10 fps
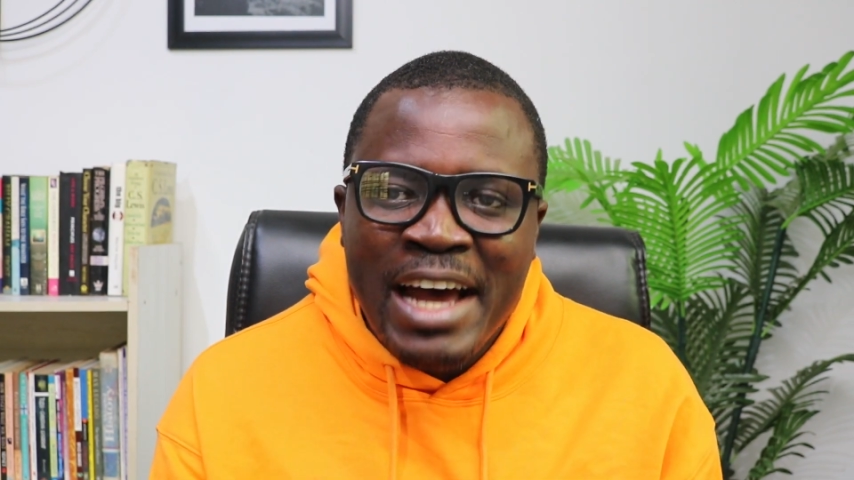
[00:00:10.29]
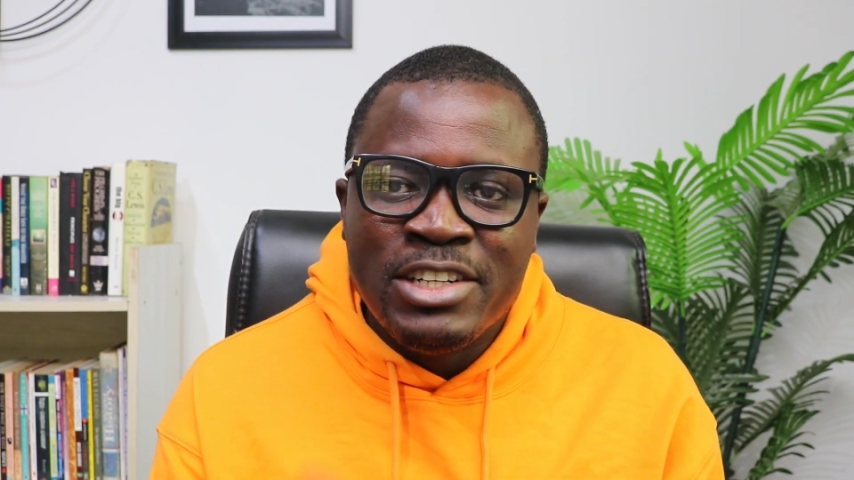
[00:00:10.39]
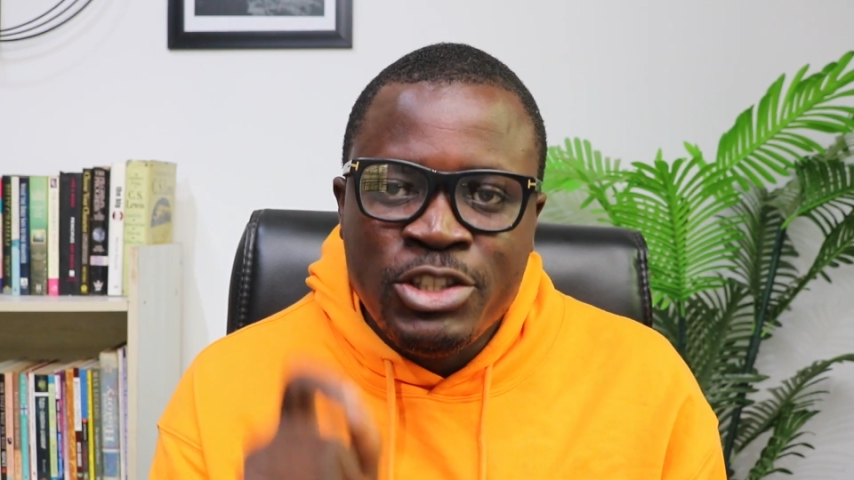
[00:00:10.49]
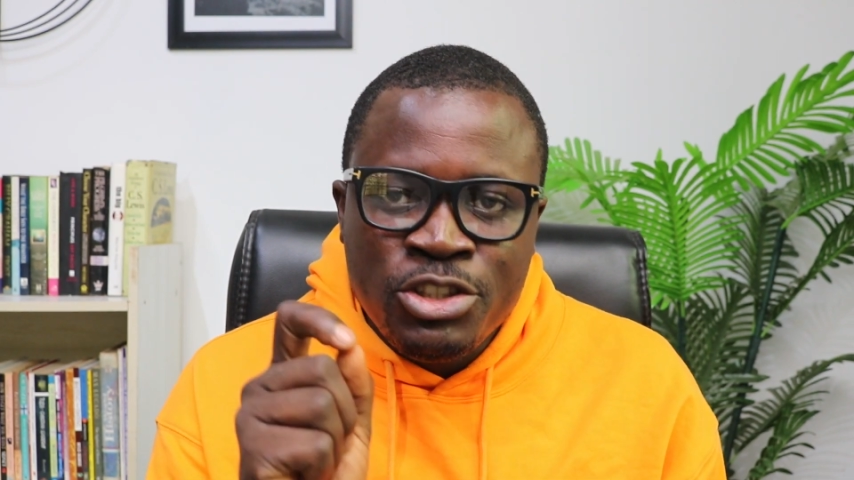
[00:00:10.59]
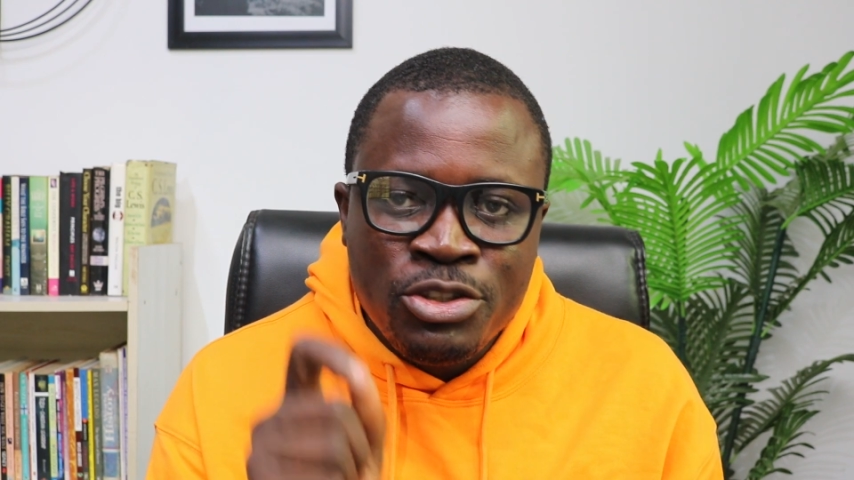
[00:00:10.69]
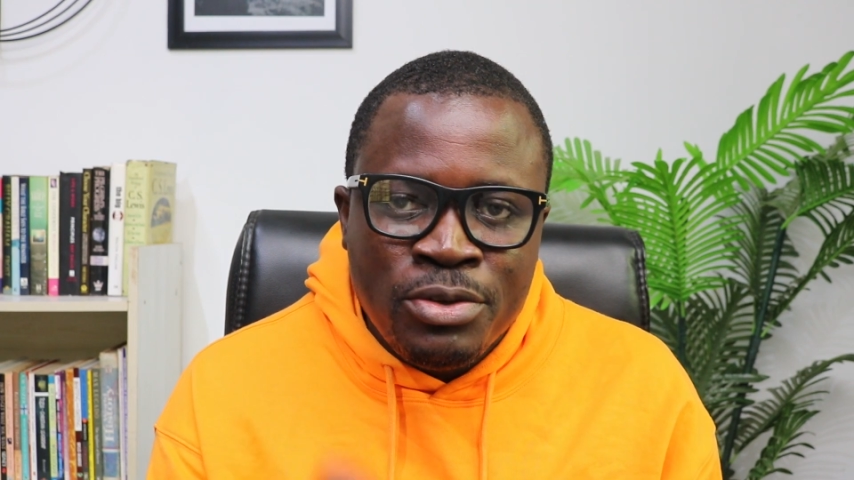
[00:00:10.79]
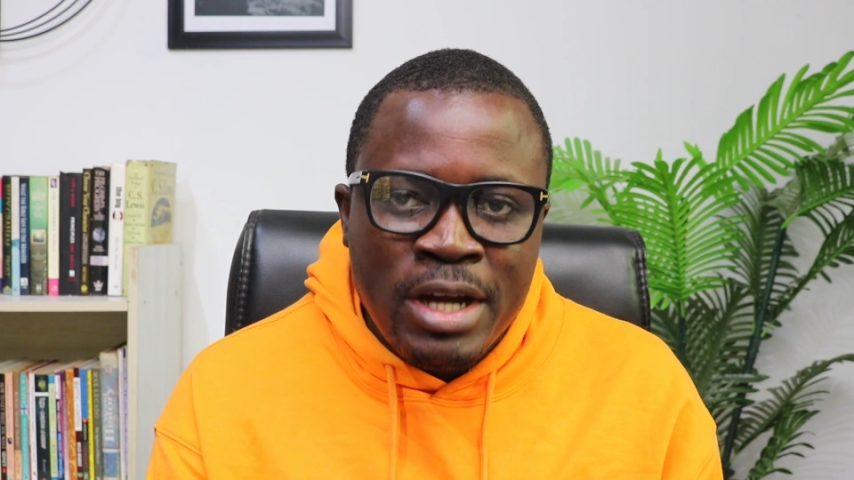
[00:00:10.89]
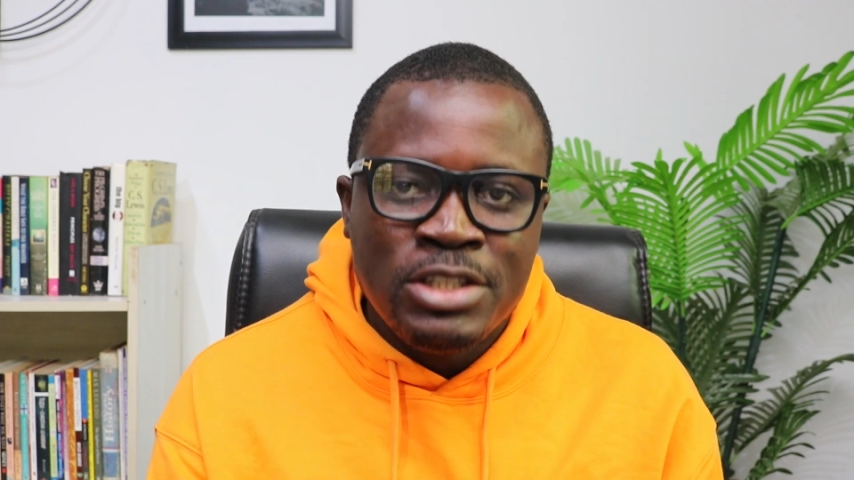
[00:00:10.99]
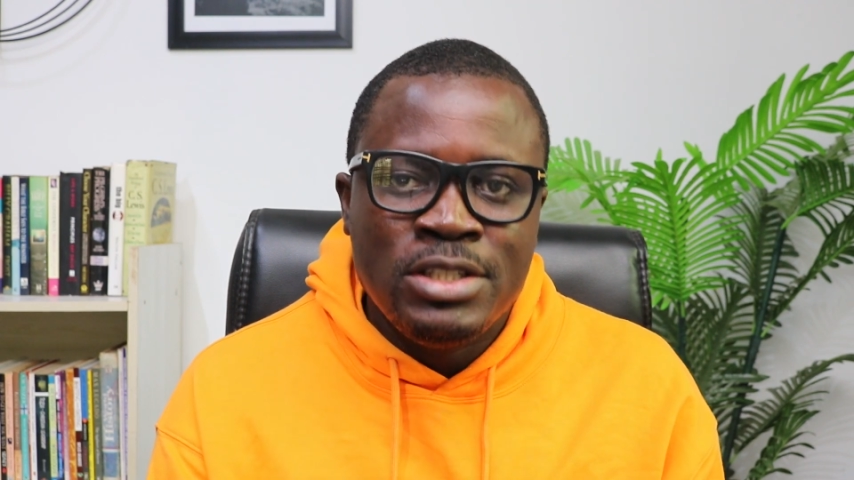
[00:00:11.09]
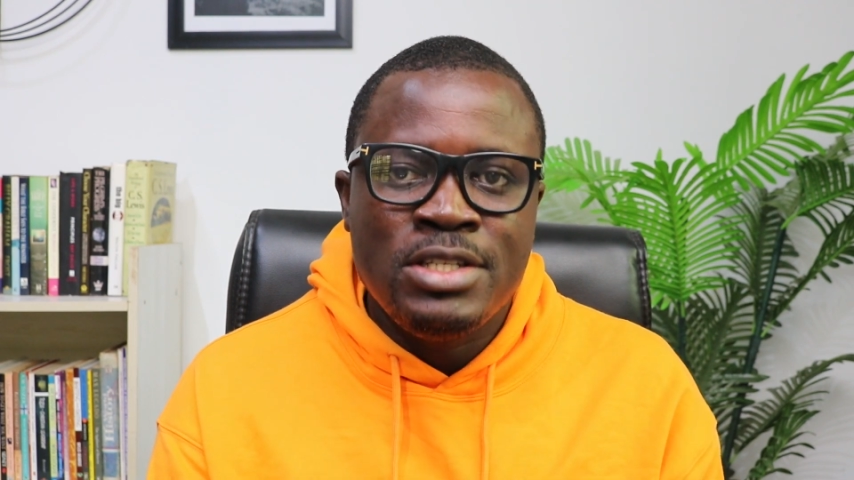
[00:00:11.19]
and
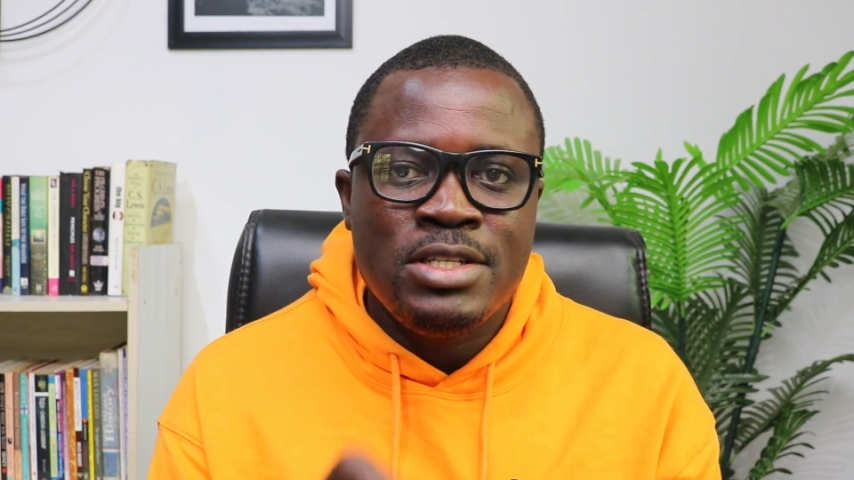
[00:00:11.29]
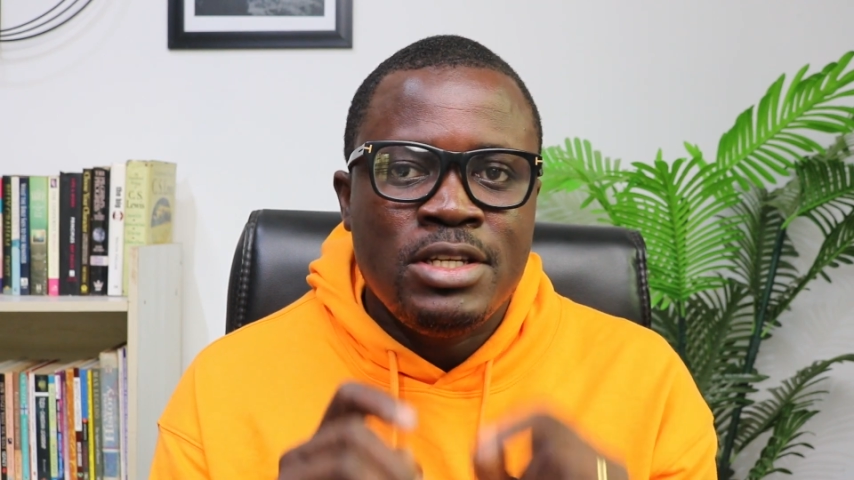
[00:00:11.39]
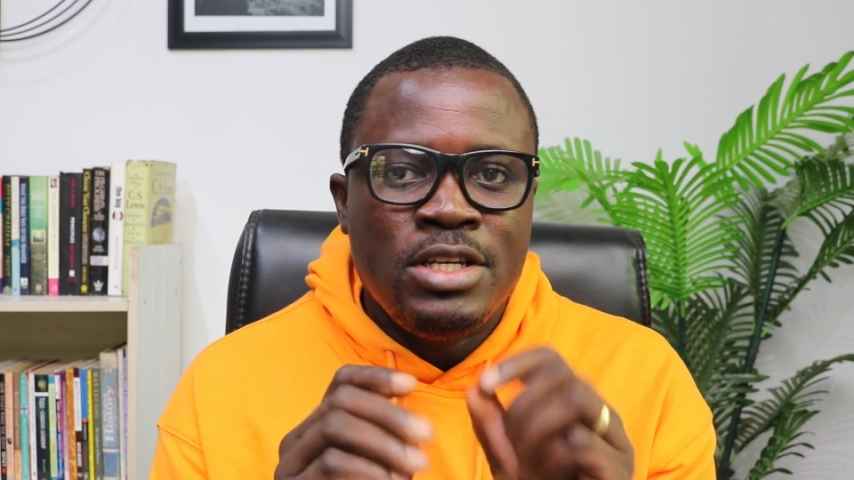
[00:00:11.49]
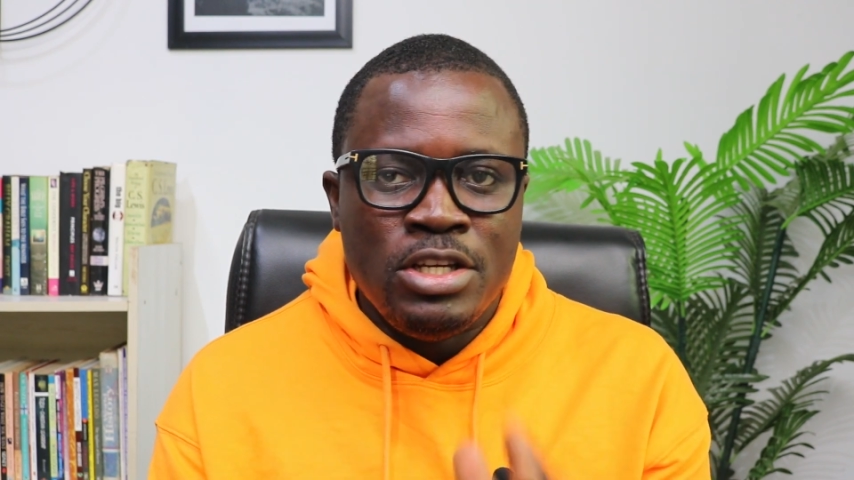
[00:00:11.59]
trashes